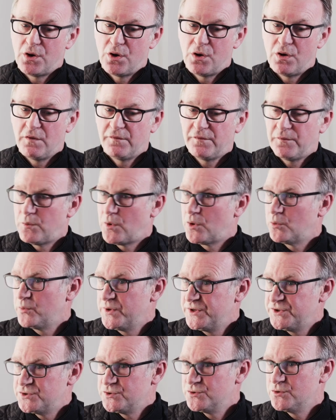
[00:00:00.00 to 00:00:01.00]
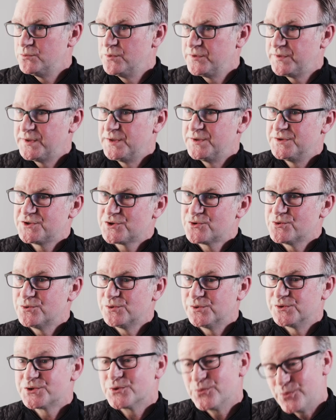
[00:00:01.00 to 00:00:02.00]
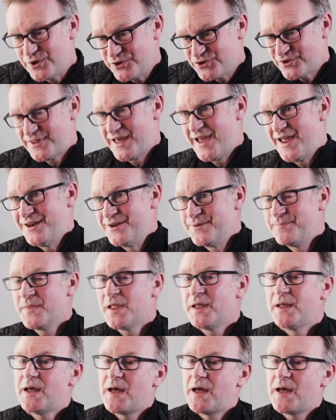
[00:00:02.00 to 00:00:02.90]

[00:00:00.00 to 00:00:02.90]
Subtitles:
of what we do within schools, which then